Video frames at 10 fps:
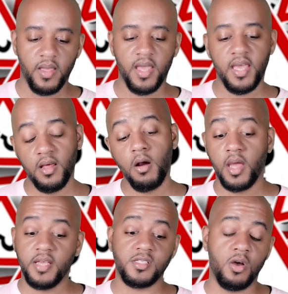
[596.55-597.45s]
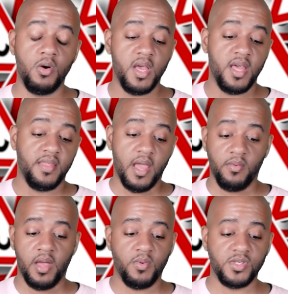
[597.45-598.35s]
And okay, so
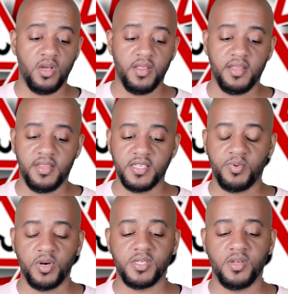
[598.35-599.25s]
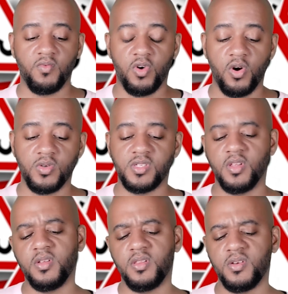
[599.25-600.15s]
that was all that this person wrote.
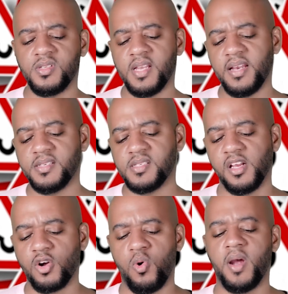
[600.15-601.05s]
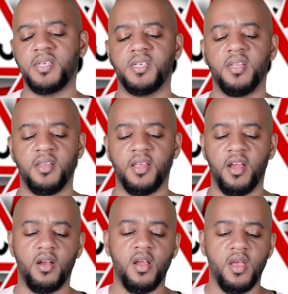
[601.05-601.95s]
So there's not necessarily a question in
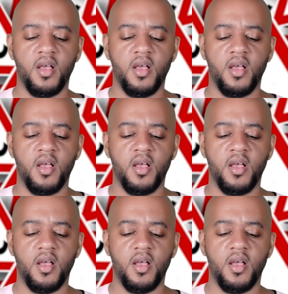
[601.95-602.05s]
there.